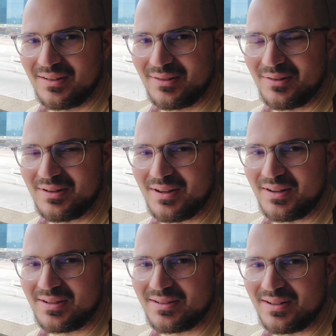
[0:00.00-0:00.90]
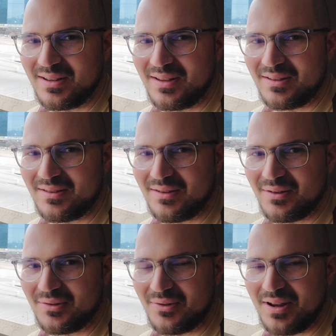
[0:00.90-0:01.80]
Good day yesterday, a
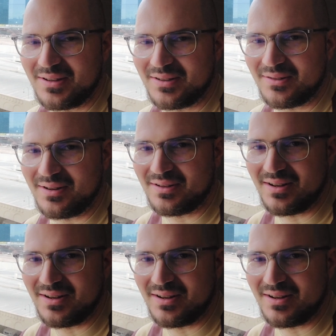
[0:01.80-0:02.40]
great, great day.